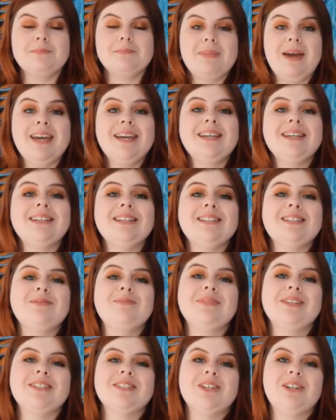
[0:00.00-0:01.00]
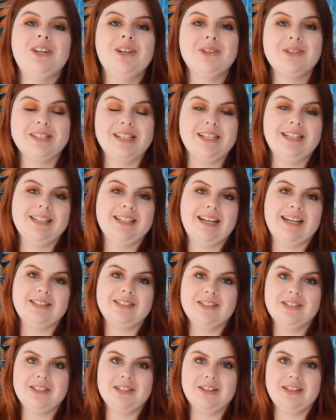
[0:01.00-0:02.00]
Paganism is closely
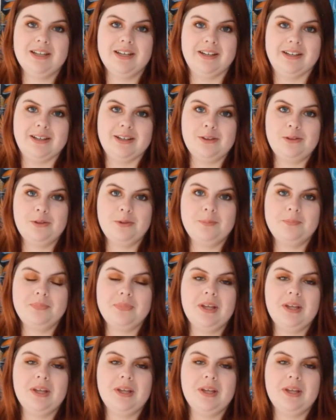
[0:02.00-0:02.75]
connected to the earth,